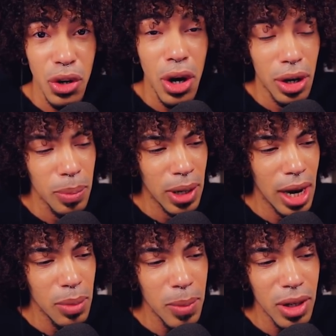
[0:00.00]
hurt, but
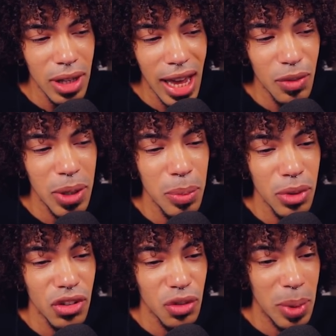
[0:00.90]
I remember a lot of
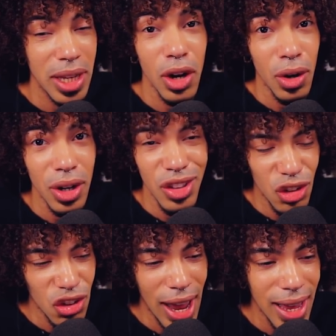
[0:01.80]
people just being hurt in
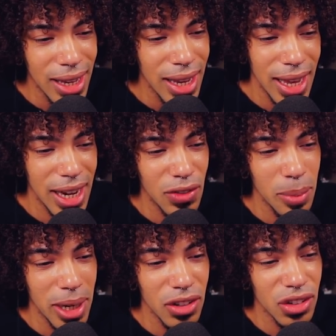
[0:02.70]
the chat and
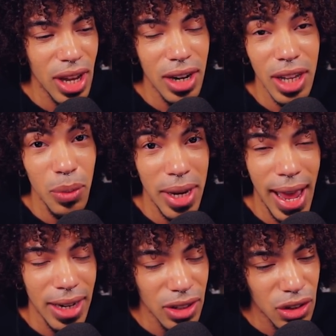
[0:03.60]
everybody just kind of like
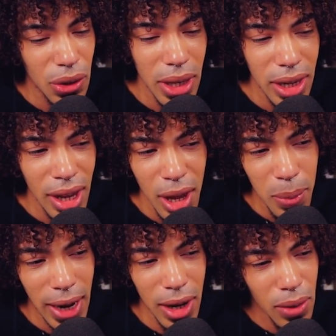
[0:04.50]
reacting to it.
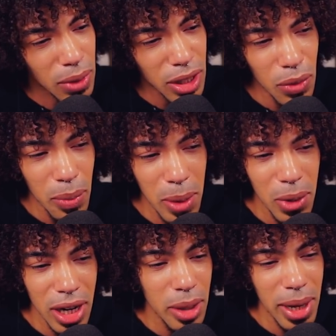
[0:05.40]
But I don't really
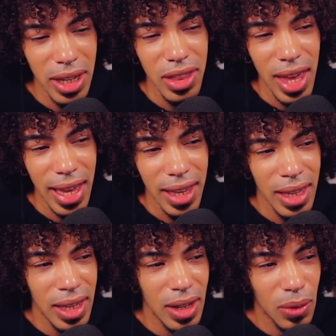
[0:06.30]
remember anybody like
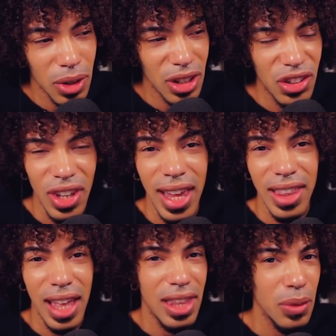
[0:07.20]
really
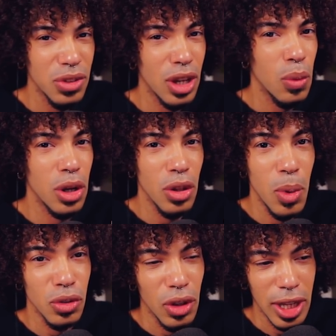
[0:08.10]
saying that that was like one of the
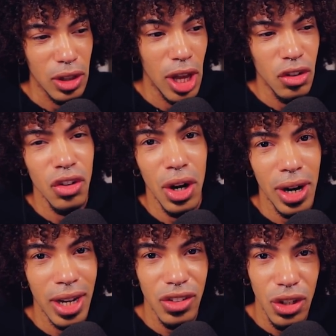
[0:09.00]
most like
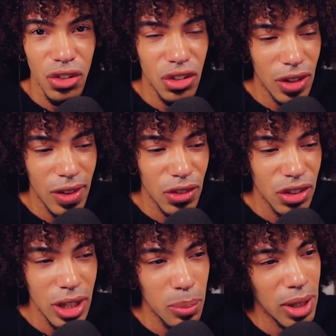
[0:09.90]
legendary executions they've ever
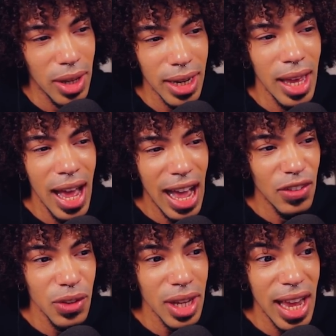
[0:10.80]
seen. But like, I
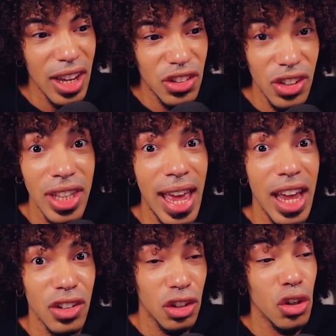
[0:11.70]
feel like I see that
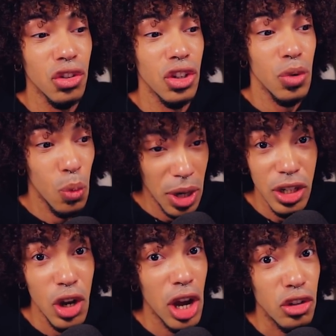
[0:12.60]
execution
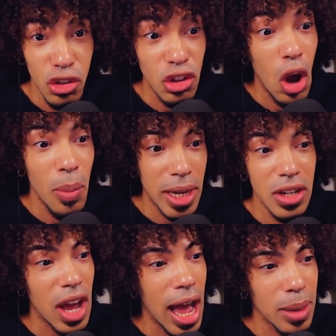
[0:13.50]
redone so
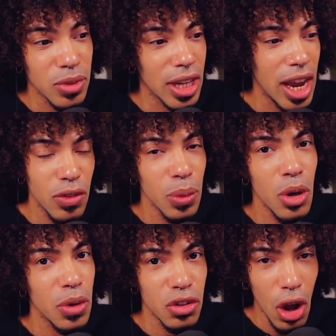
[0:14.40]
many times. Like
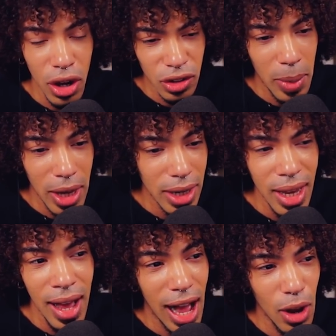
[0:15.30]
everyone always talks about it.
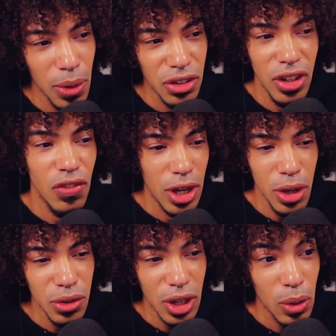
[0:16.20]
I always see
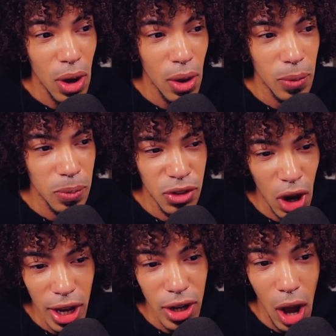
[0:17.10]
videos like
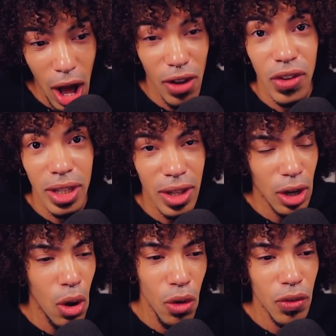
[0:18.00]
done of it
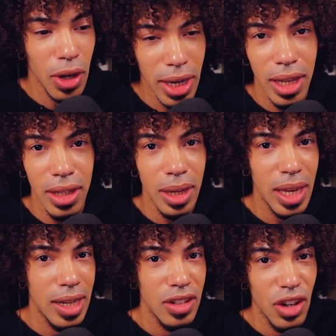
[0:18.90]
like over again, like
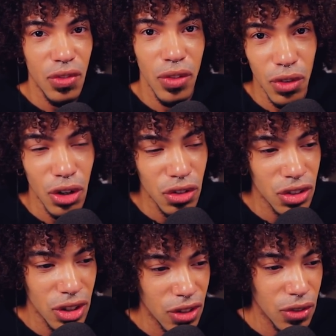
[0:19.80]
in different
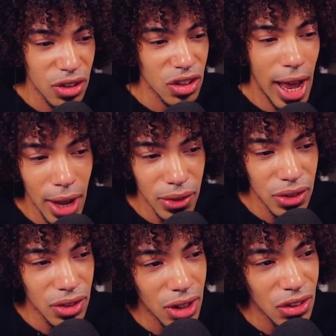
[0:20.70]
versions and different styles
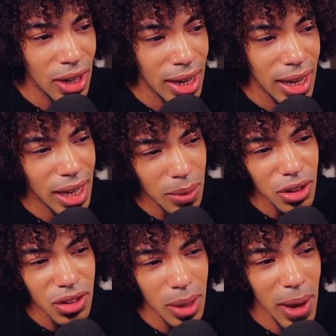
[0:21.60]
and such. And I'm
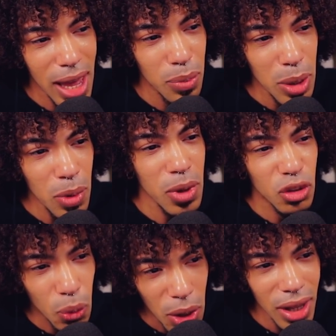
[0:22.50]
just like, man, people
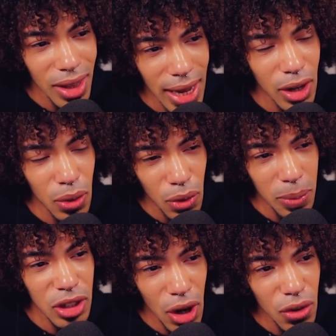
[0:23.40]
must really like
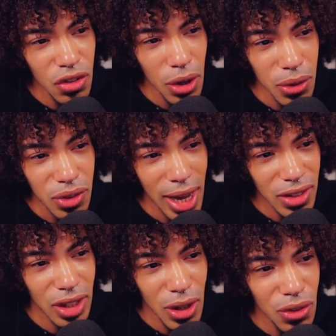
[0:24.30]
Harumi Tojo's
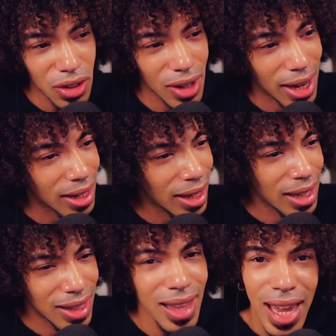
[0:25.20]
execution. Like,
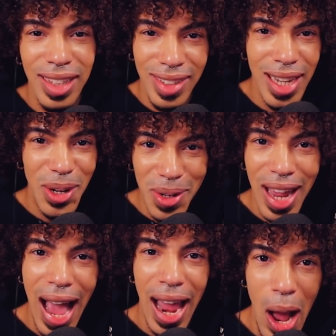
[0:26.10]
they like seeing her
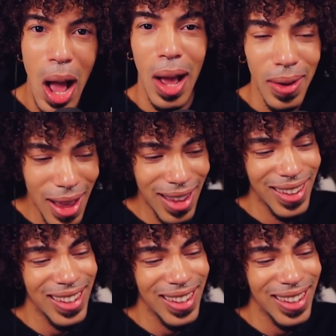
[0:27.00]
die, huh?